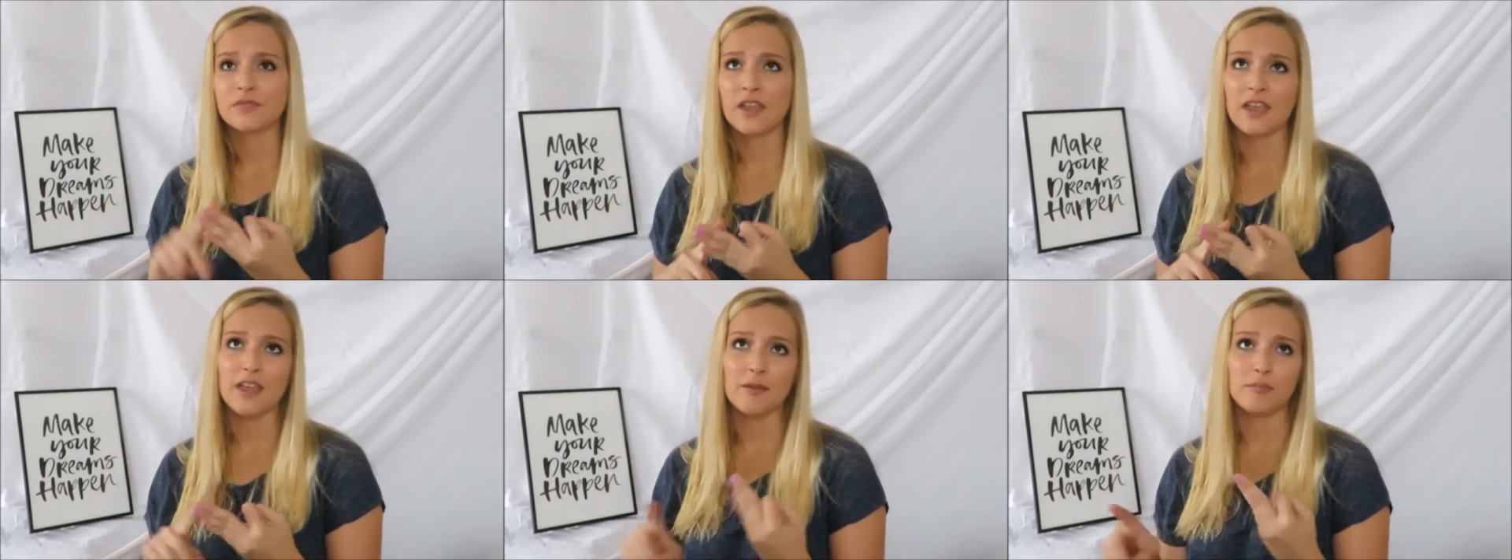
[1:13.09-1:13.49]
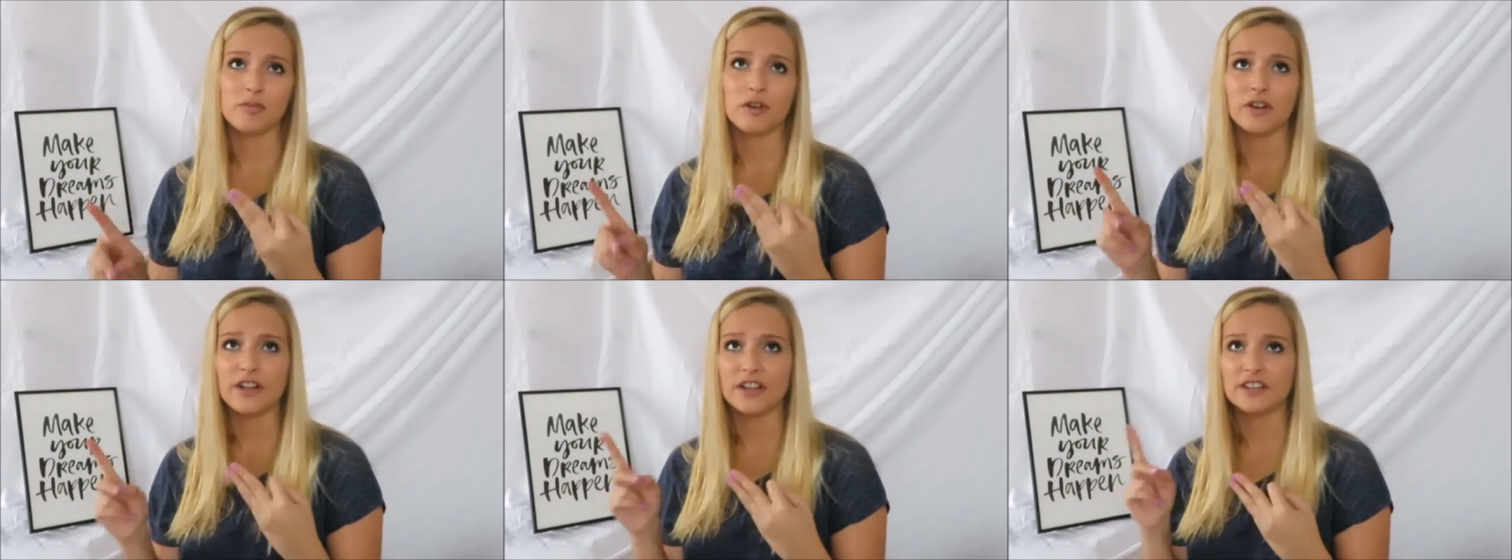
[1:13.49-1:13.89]
hair
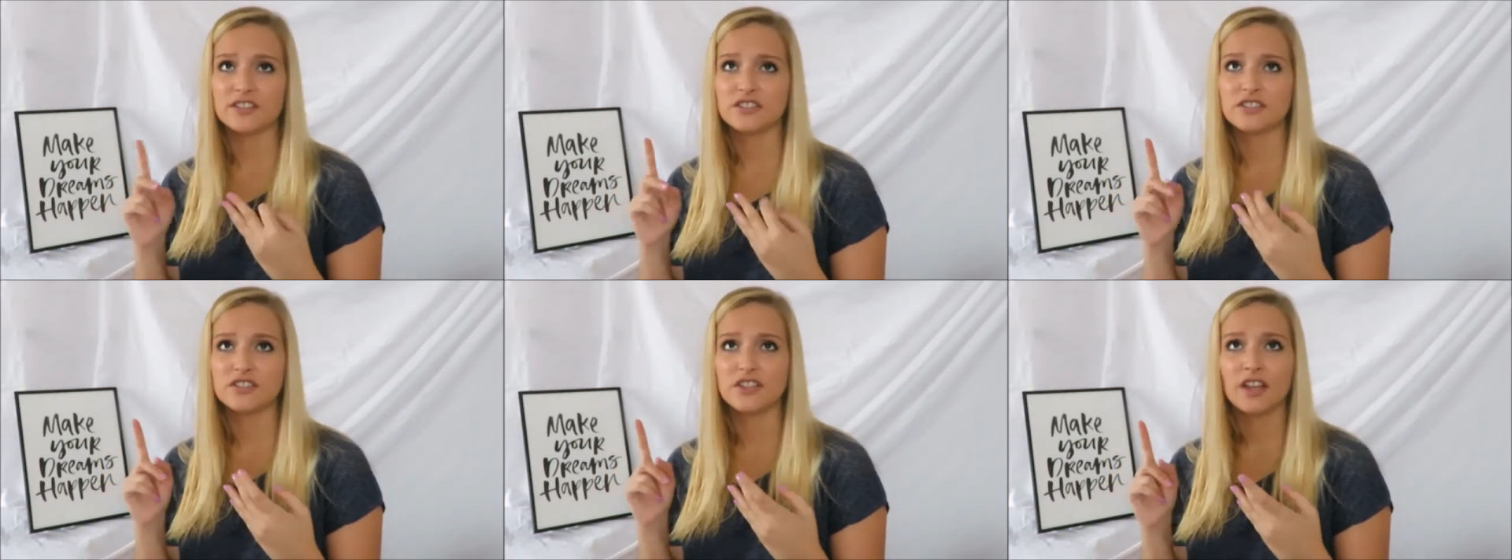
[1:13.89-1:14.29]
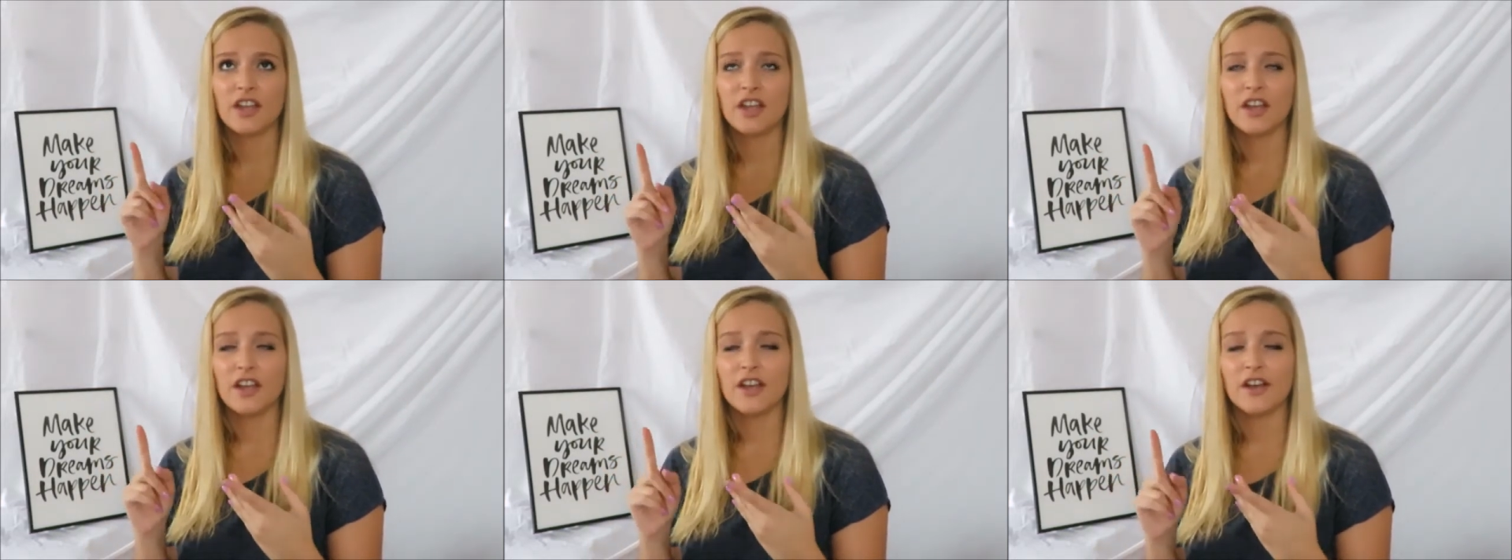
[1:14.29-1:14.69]
products,
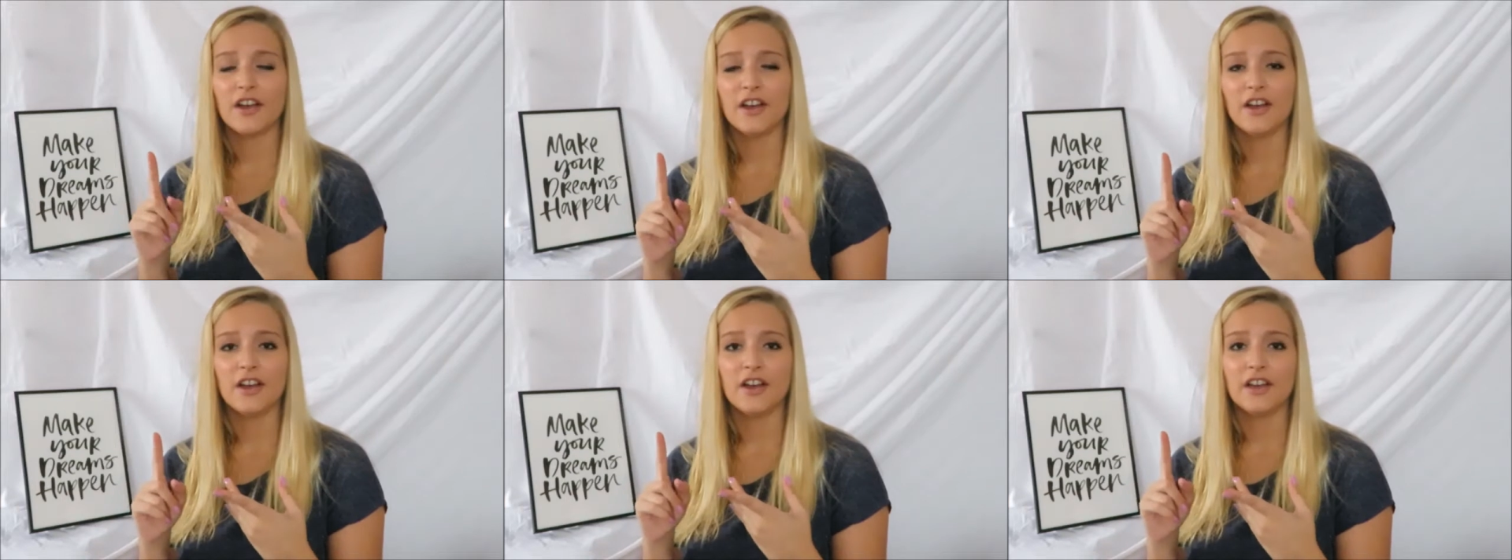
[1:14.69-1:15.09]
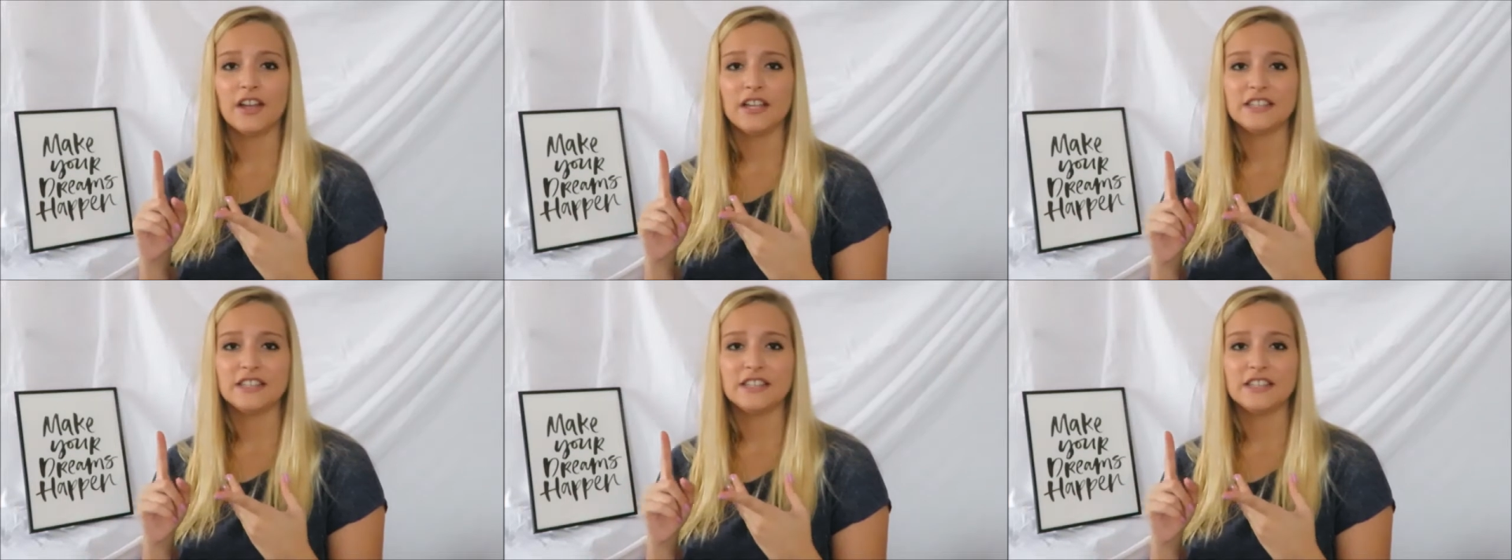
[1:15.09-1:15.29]
uh,